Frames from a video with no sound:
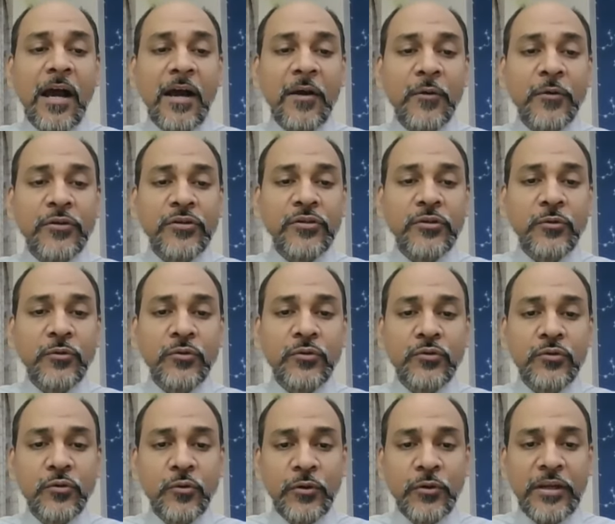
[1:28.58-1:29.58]
ROE should
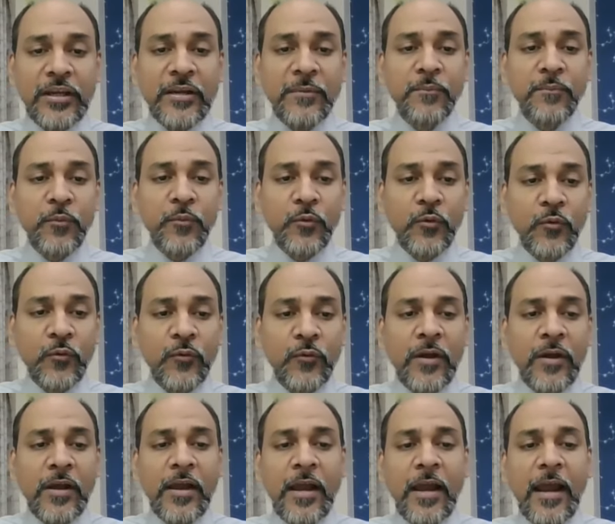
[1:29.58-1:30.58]
should improve
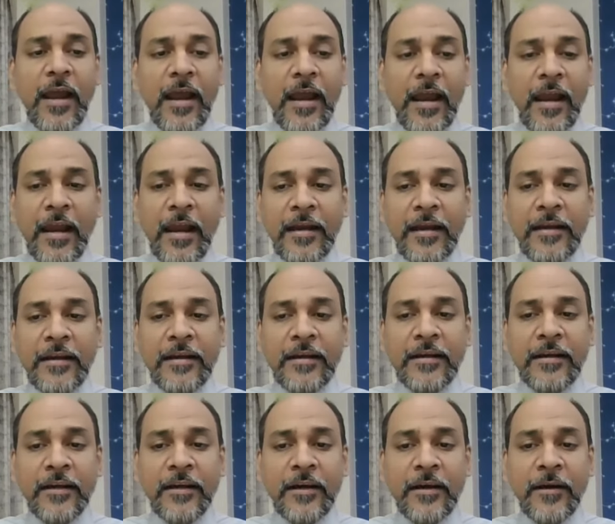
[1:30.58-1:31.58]

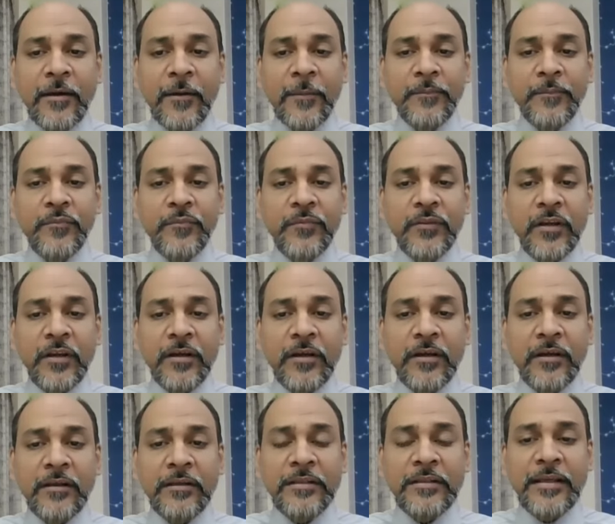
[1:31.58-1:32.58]
and uh,
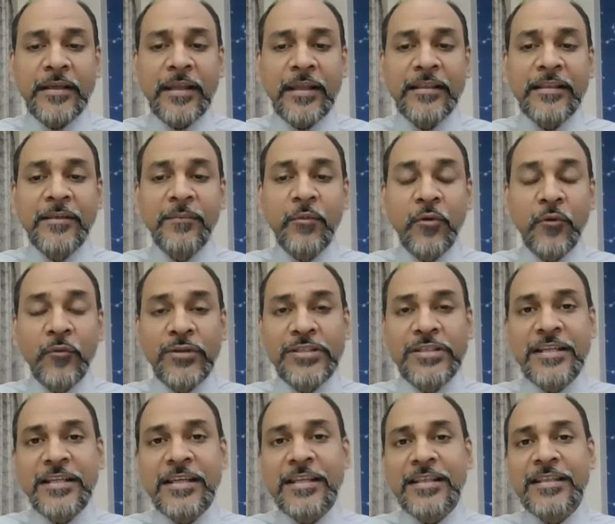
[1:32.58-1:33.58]
uh, the healthy
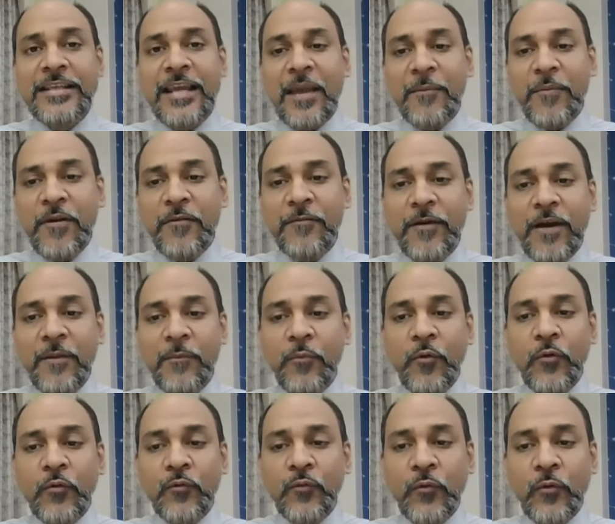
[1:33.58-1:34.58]
provisioning in the MFI
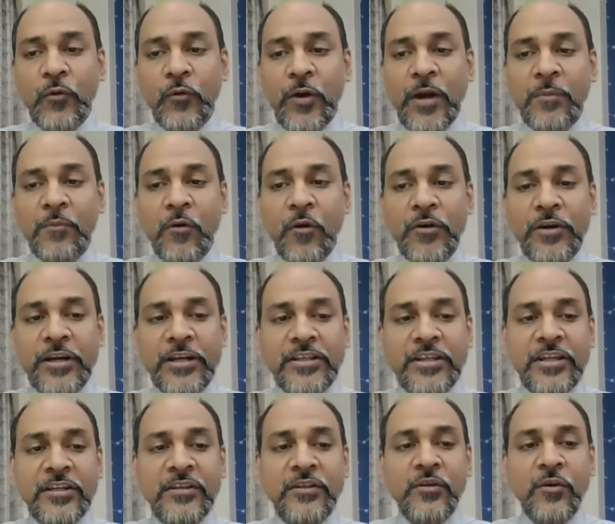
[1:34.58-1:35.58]
portfolio and
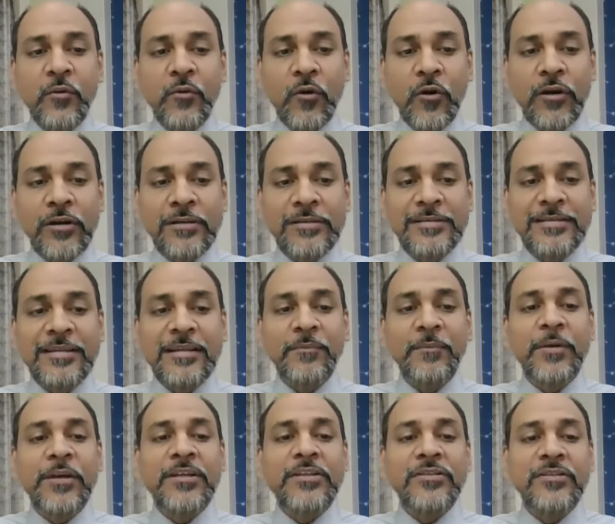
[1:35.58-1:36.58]
moderation in the overall
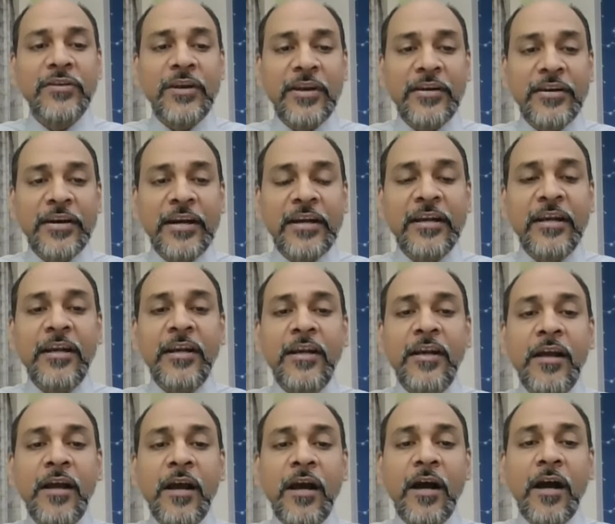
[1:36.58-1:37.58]
slippage run rate
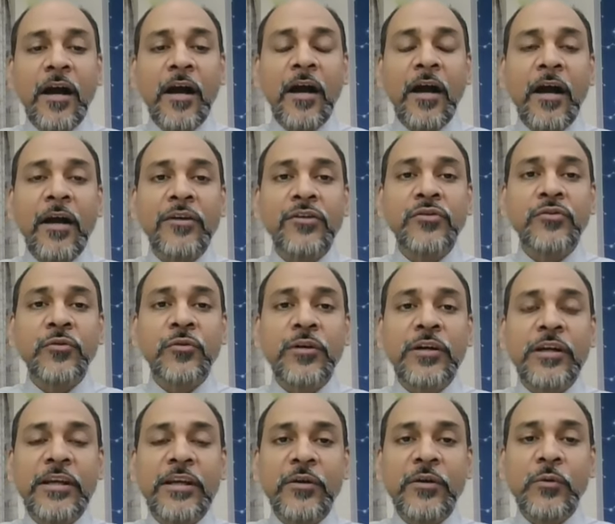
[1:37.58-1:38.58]
uh, should
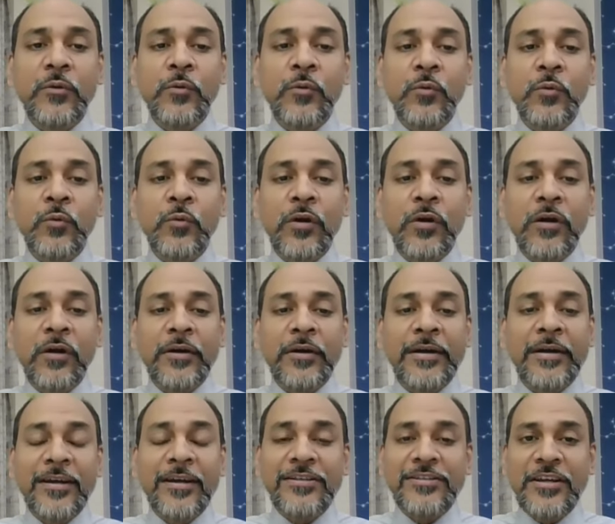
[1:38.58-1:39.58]
lead to a
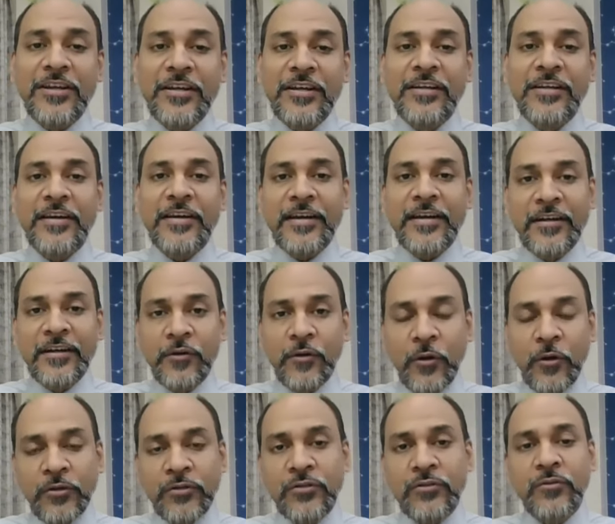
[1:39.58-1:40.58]
reduction in credit
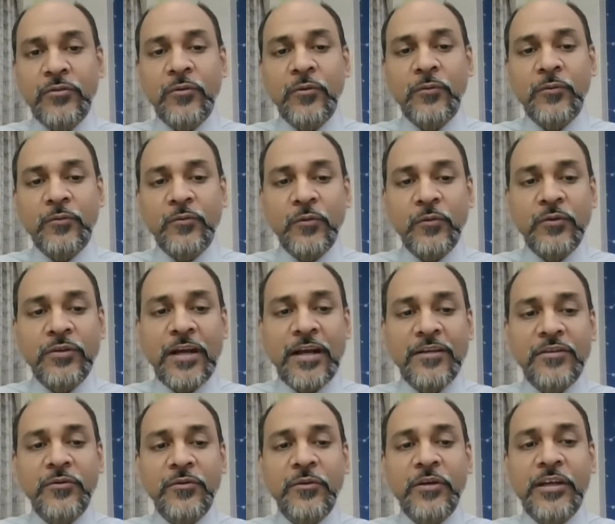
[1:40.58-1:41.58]
costs. So, so
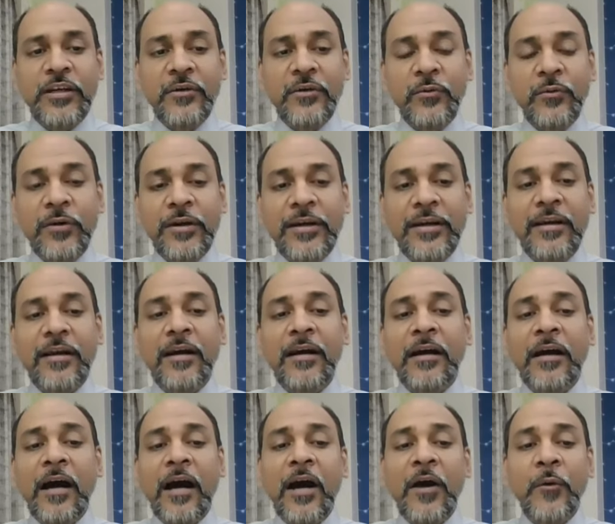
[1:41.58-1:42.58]
that should lead to a
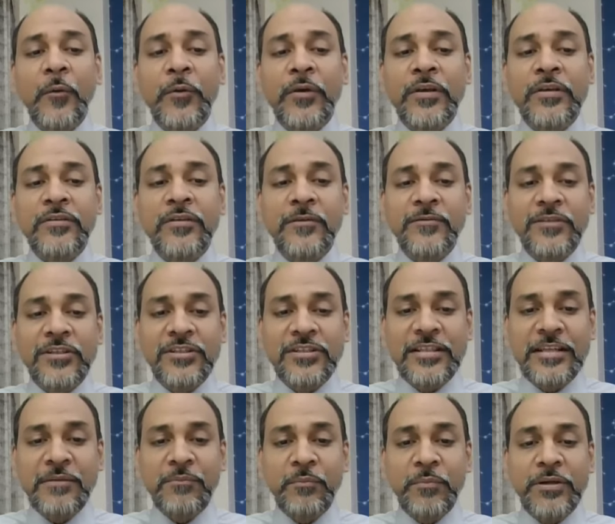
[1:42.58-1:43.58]
ROE of
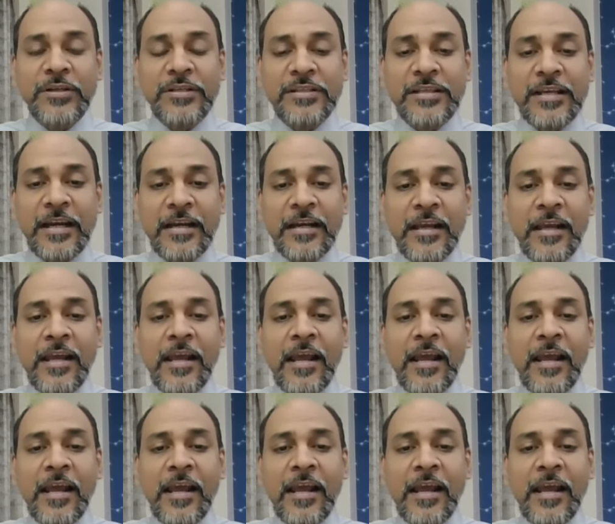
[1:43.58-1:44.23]
16%.